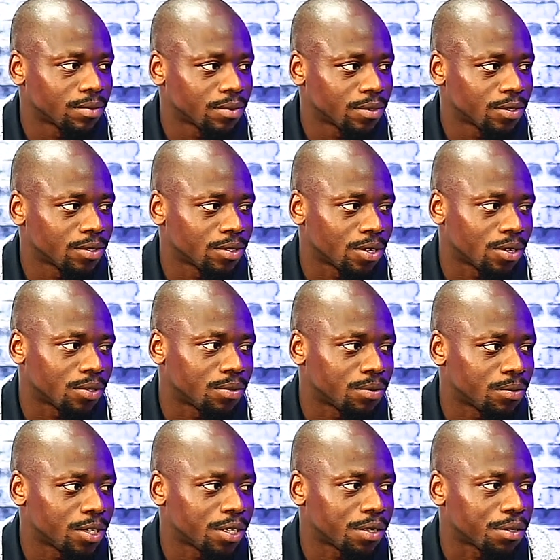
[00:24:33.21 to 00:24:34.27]
you know
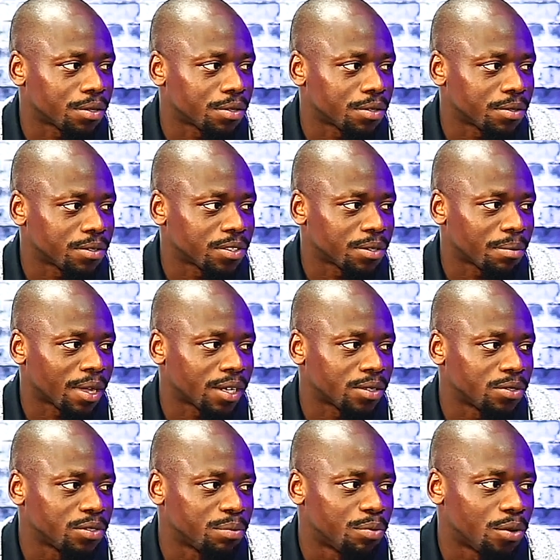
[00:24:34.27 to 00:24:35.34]
wealth. Somebody
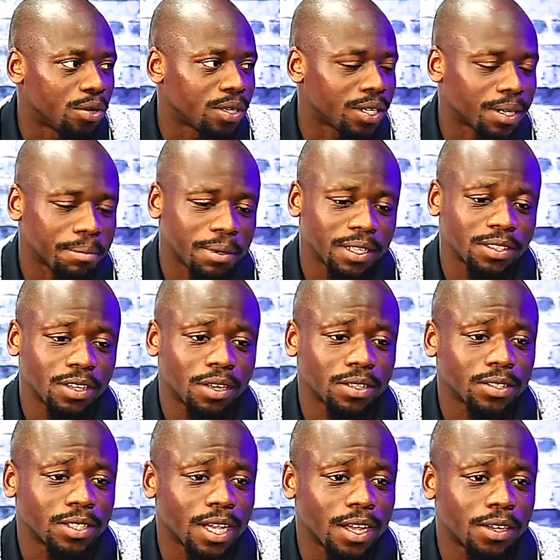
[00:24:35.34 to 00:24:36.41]
who's born, and I'm not
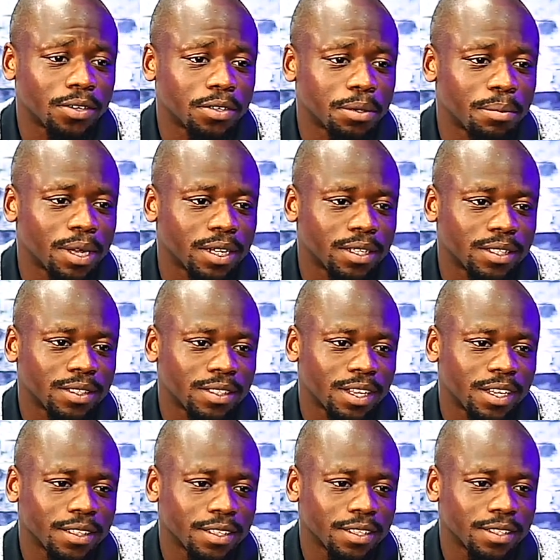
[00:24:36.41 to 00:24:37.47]
talking down on anybody that's
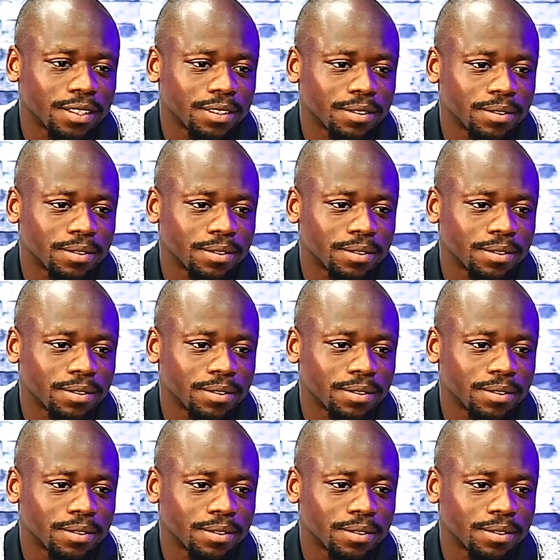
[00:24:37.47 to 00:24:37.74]
like that.